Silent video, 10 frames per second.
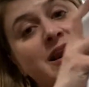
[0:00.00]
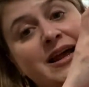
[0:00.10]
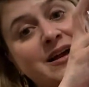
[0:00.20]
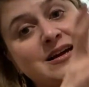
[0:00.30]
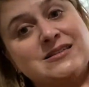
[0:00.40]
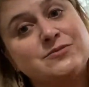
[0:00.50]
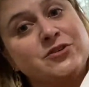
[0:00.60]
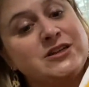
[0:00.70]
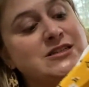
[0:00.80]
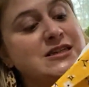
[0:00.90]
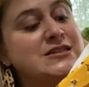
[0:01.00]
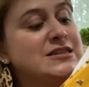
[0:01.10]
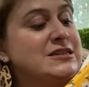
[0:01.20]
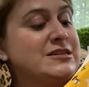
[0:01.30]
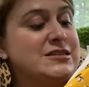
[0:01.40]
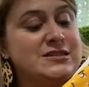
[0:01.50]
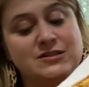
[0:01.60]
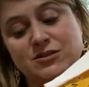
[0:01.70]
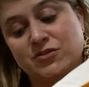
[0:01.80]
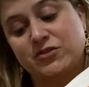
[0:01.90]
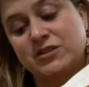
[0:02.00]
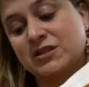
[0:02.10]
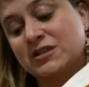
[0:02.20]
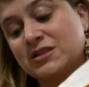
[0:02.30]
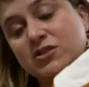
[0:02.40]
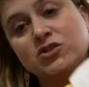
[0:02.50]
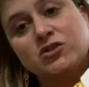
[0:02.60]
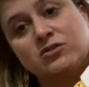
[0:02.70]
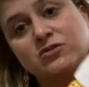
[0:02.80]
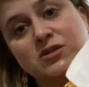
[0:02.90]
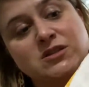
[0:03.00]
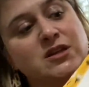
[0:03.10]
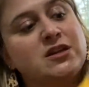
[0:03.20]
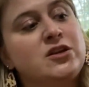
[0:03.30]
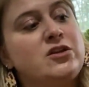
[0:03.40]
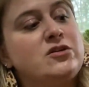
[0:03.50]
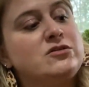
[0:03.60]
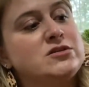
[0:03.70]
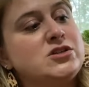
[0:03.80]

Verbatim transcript: I got some crazy ass clearance deals for this. This is so stinking cute.